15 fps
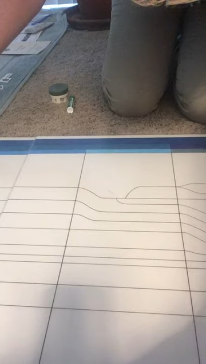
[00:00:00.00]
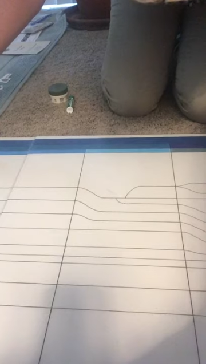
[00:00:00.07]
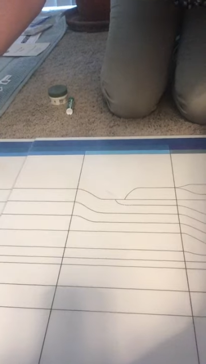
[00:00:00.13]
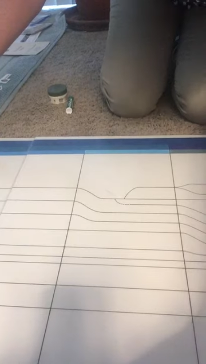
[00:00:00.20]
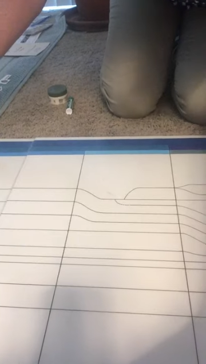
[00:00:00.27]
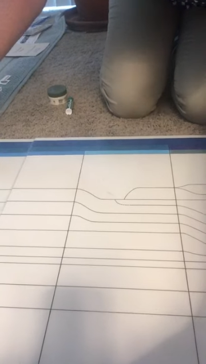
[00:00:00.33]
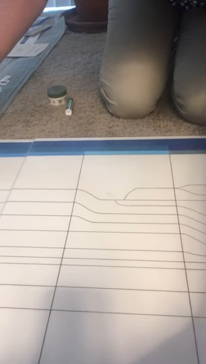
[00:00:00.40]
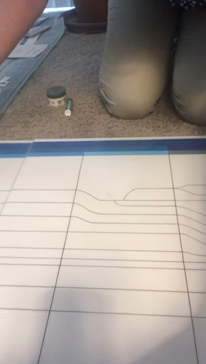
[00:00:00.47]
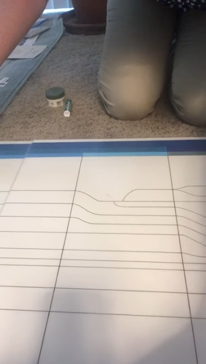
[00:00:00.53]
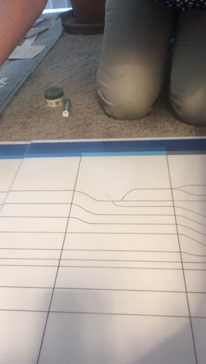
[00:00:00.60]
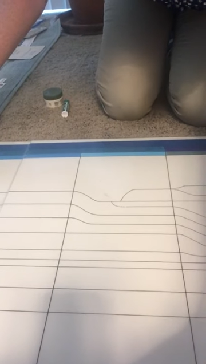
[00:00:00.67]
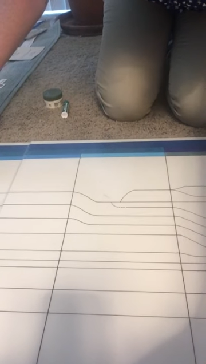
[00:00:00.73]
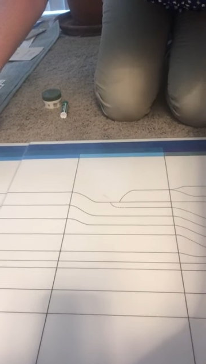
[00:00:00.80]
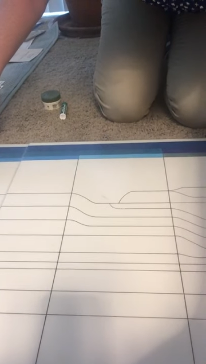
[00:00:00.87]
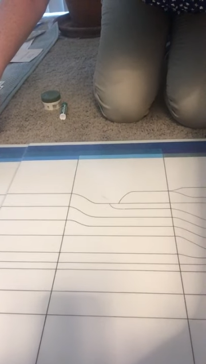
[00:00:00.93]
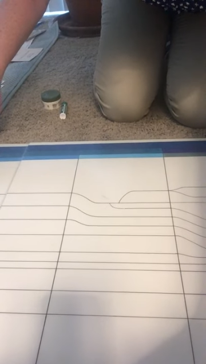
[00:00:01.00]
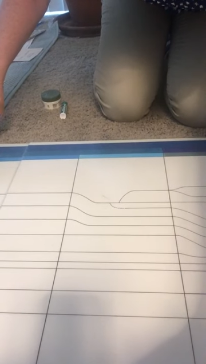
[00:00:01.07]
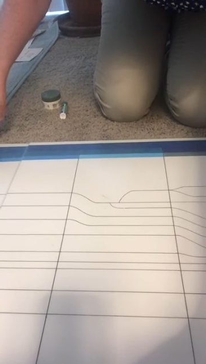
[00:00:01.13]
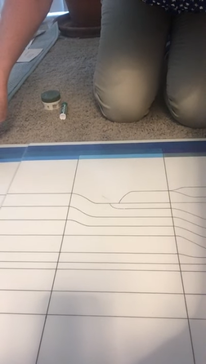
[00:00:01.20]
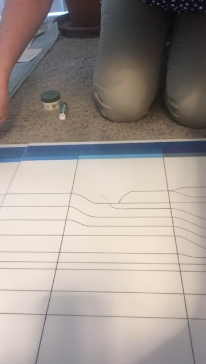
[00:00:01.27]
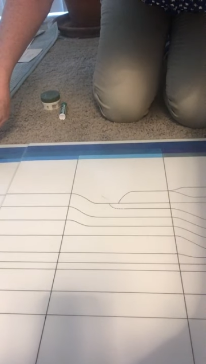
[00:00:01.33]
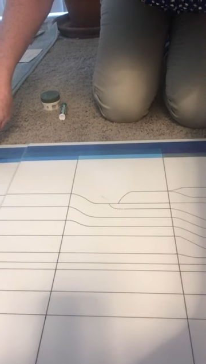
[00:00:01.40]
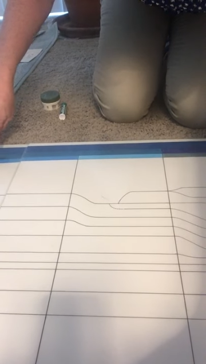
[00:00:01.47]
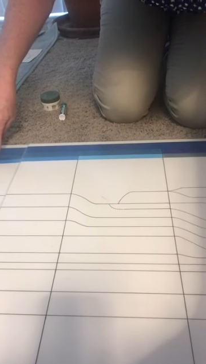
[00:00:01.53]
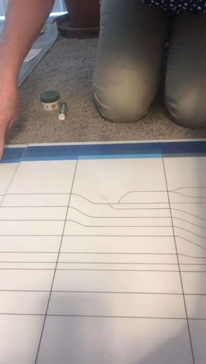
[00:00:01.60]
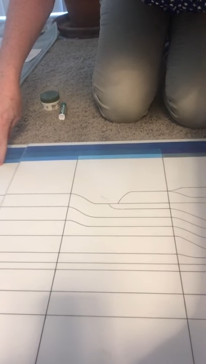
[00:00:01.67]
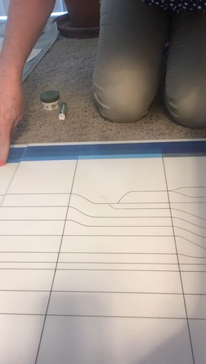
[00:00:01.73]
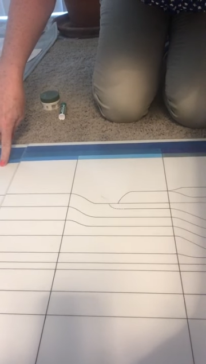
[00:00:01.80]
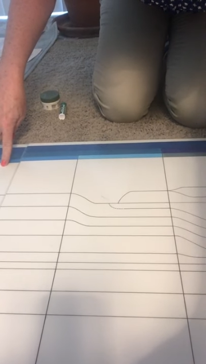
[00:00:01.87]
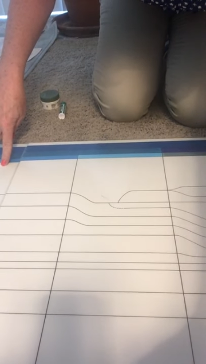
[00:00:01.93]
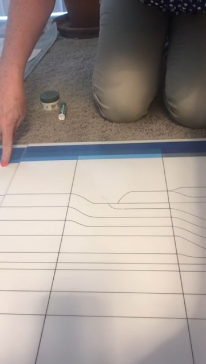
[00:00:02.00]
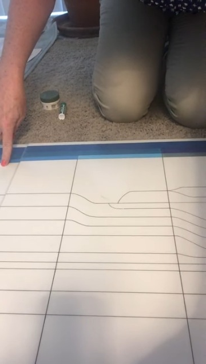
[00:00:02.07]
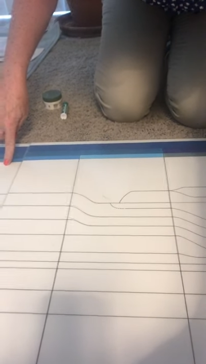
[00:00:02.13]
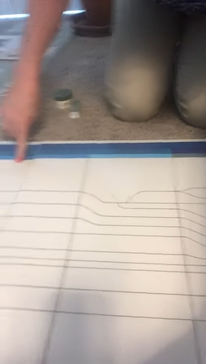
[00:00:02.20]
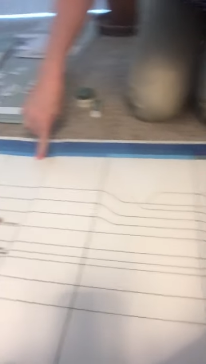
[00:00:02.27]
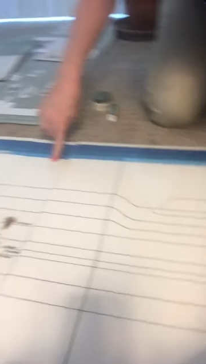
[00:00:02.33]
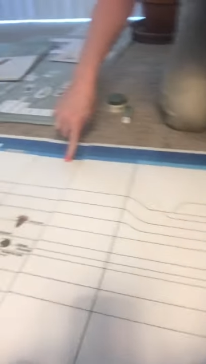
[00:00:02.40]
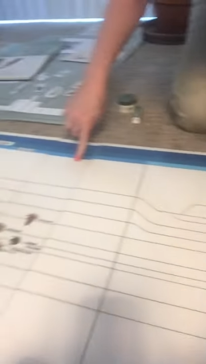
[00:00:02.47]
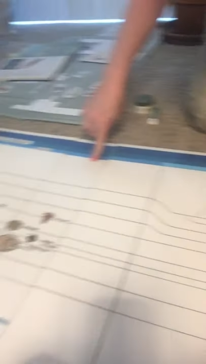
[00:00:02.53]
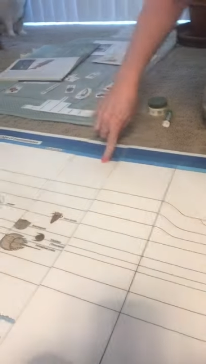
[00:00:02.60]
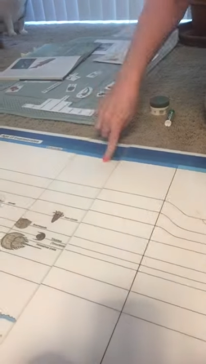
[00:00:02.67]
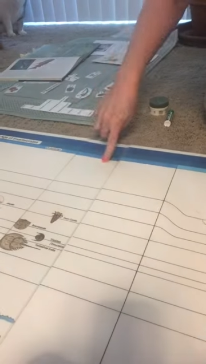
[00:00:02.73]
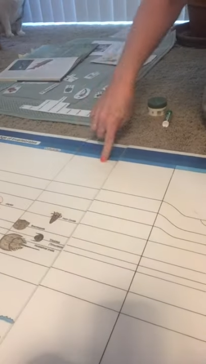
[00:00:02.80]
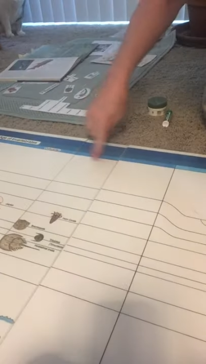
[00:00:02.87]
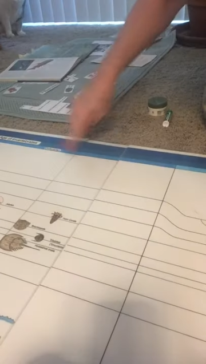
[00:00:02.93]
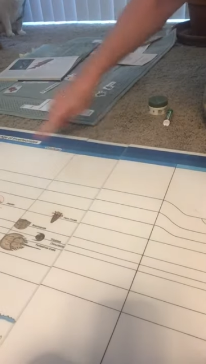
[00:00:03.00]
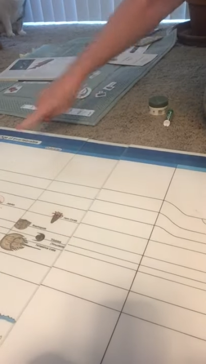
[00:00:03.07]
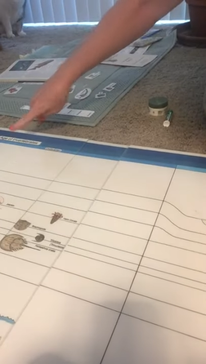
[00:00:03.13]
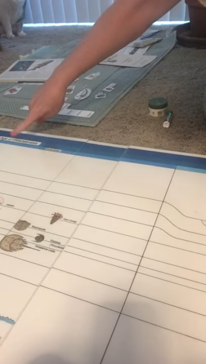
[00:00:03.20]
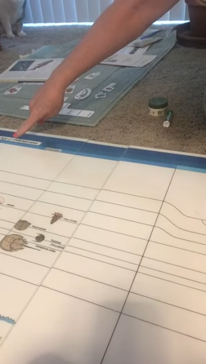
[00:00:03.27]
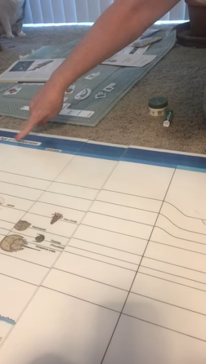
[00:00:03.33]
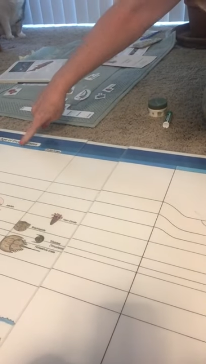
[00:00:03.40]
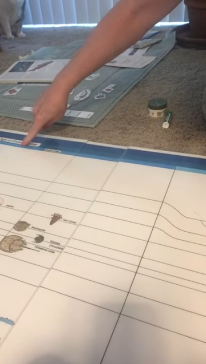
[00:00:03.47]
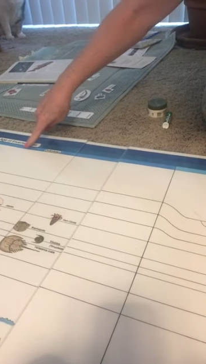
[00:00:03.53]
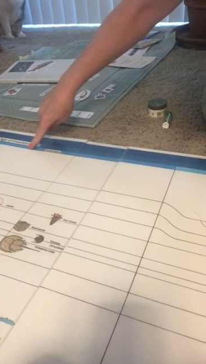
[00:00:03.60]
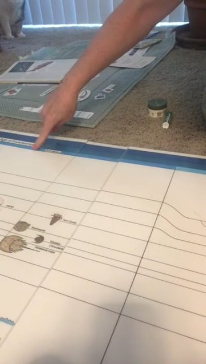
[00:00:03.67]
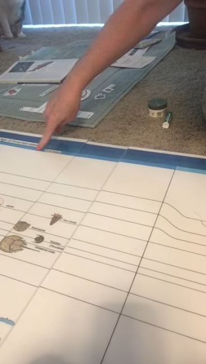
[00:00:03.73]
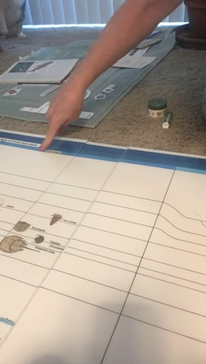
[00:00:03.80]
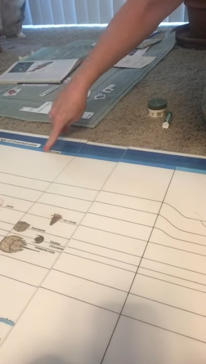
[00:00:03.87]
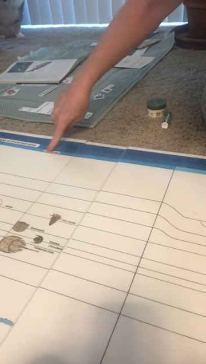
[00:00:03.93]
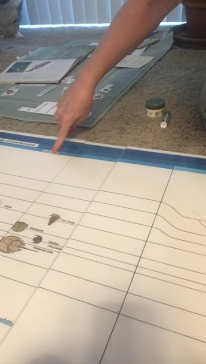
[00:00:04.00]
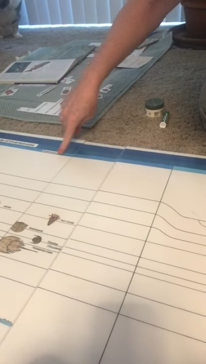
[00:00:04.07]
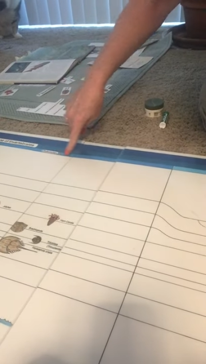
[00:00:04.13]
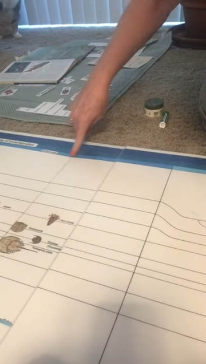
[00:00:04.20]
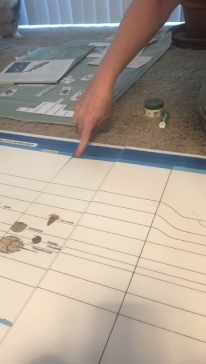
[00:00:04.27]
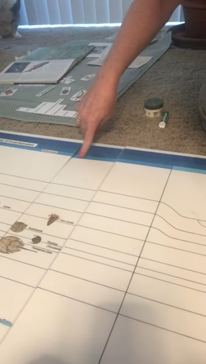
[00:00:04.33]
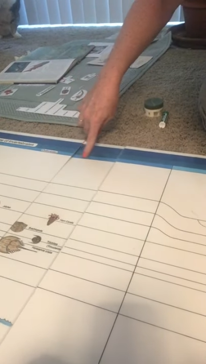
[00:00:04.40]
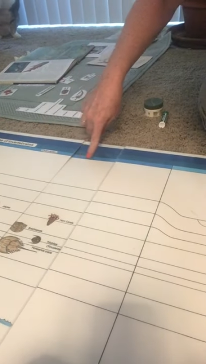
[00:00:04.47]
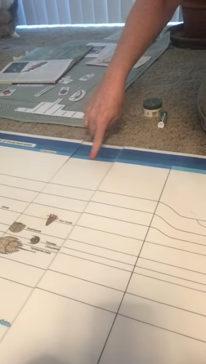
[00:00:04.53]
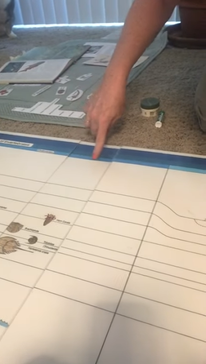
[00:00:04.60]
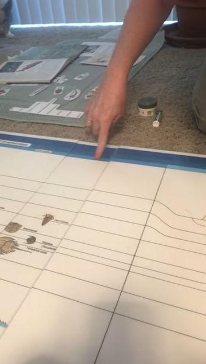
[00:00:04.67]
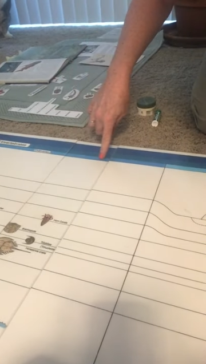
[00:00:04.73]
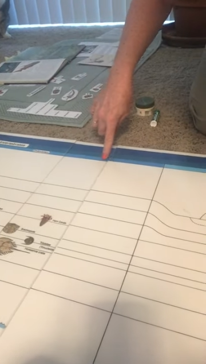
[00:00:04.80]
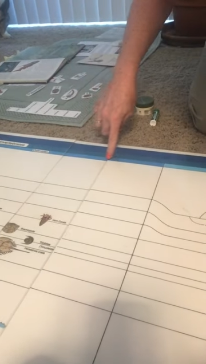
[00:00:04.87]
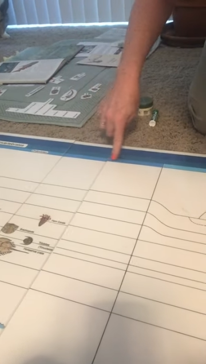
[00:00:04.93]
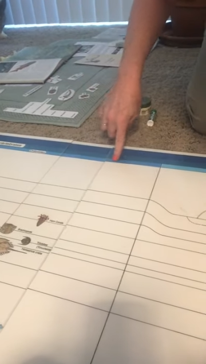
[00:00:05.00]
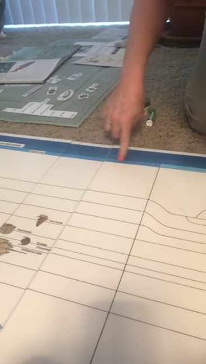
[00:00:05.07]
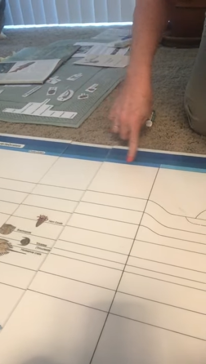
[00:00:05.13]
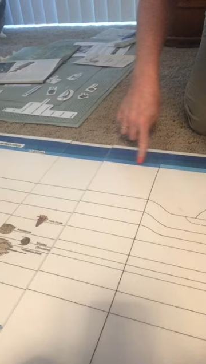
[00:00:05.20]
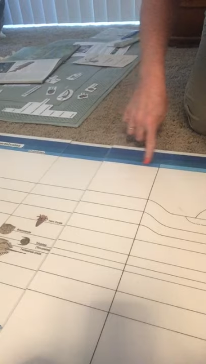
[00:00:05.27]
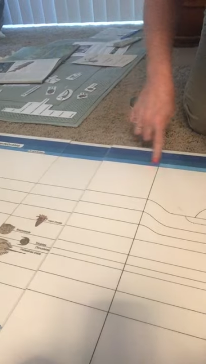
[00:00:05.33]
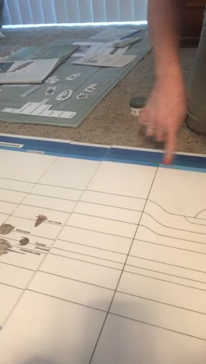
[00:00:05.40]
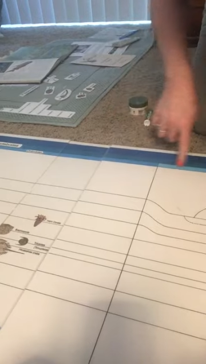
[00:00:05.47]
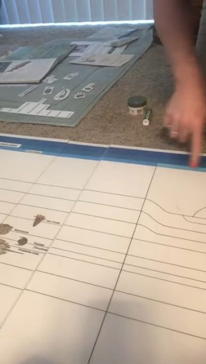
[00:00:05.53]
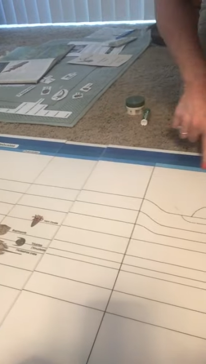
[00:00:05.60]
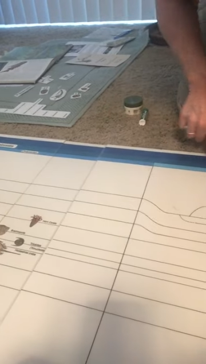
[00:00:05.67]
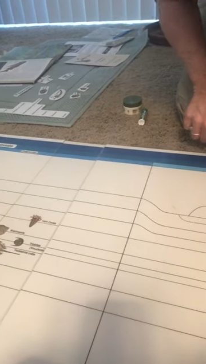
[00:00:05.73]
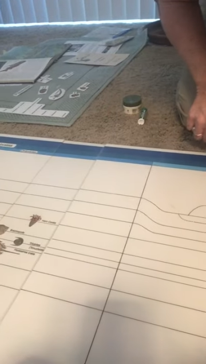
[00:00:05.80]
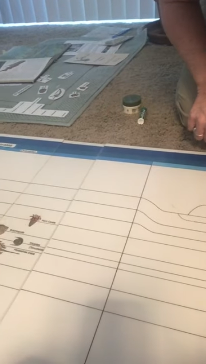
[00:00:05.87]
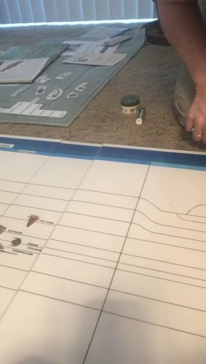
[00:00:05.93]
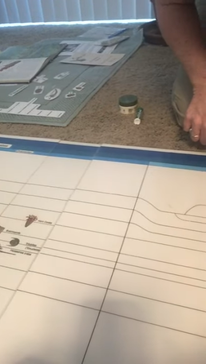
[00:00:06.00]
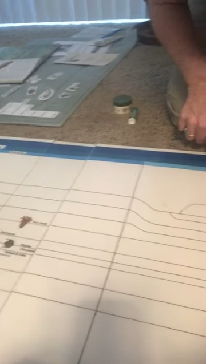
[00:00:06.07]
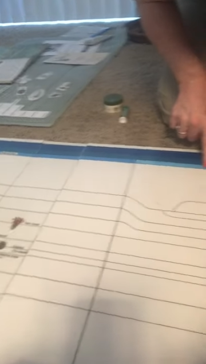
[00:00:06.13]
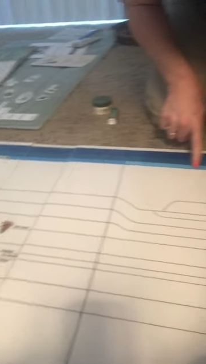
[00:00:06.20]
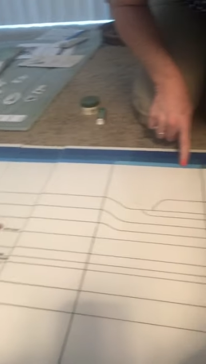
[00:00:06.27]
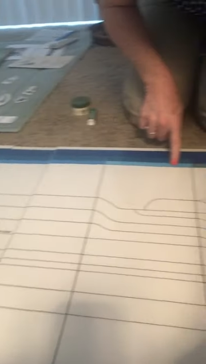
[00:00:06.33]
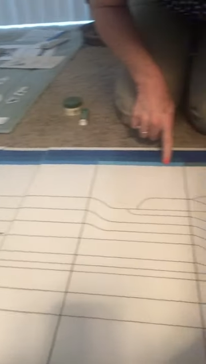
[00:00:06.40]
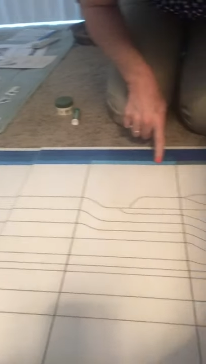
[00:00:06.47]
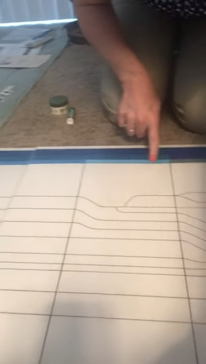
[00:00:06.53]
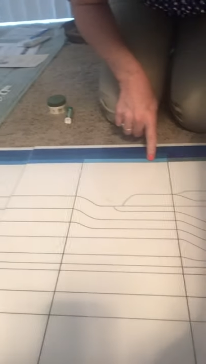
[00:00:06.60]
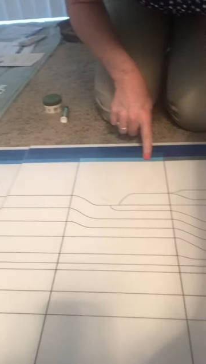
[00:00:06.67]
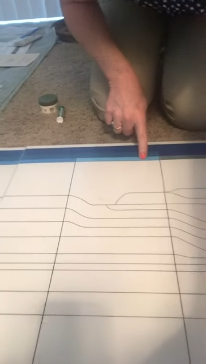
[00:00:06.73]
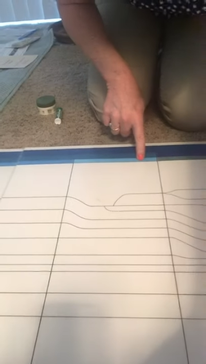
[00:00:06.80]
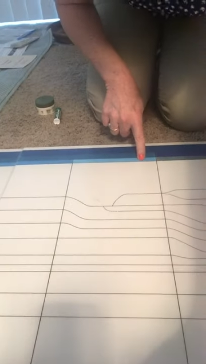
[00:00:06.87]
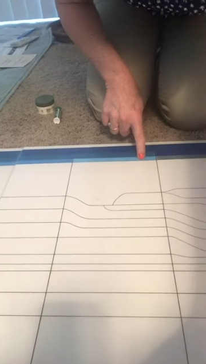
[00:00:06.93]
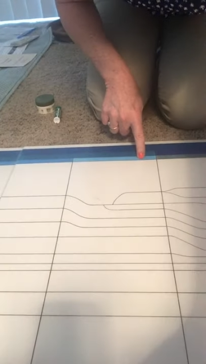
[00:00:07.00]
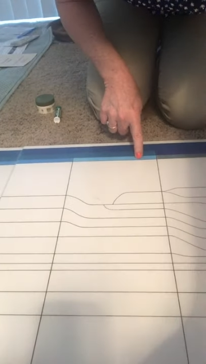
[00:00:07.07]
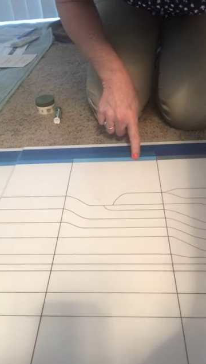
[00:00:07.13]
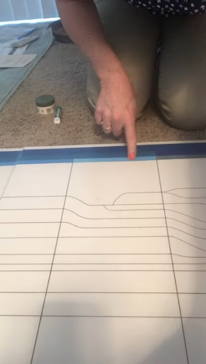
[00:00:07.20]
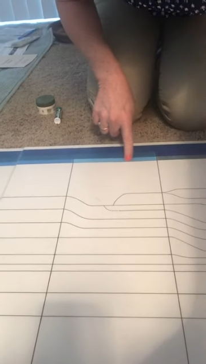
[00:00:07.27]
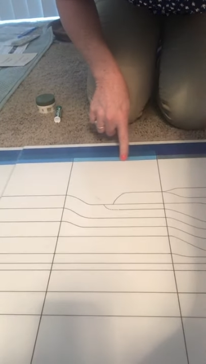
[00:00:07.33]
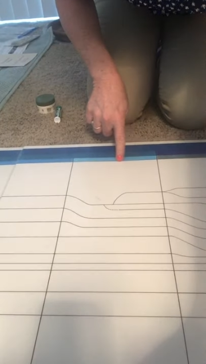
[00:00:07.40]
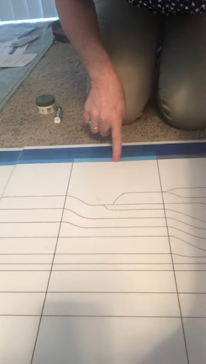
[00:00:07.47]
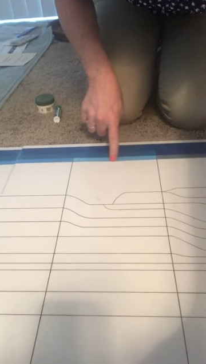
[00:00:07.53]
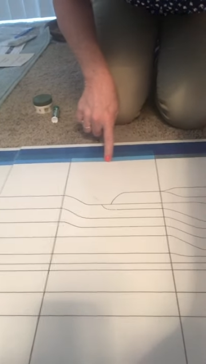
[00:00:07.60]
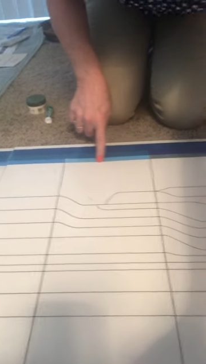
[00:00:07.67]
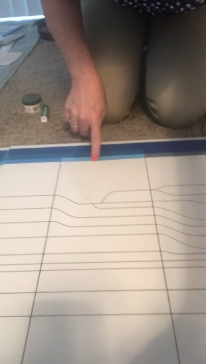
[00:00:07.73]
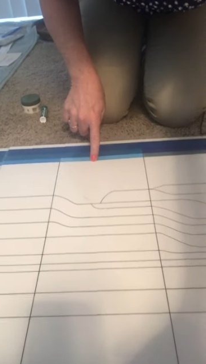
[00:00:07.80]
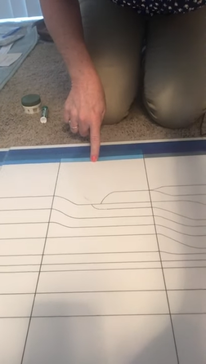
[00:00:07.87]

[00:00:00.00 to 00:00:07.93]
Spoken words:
(no speaker visible)